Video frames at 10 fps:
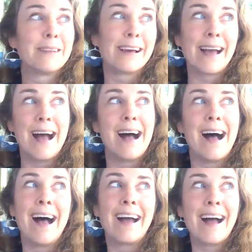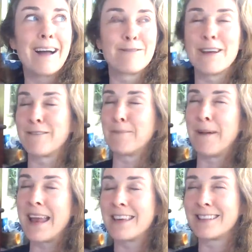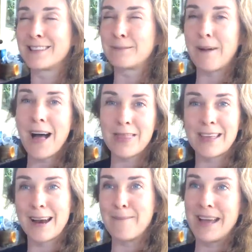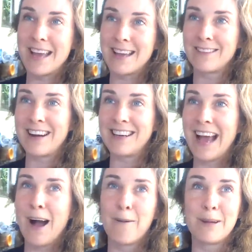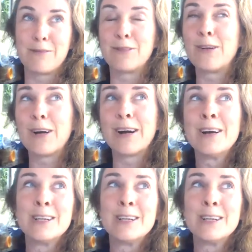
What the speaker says: Like I've never been in the spot that I'm in right now before,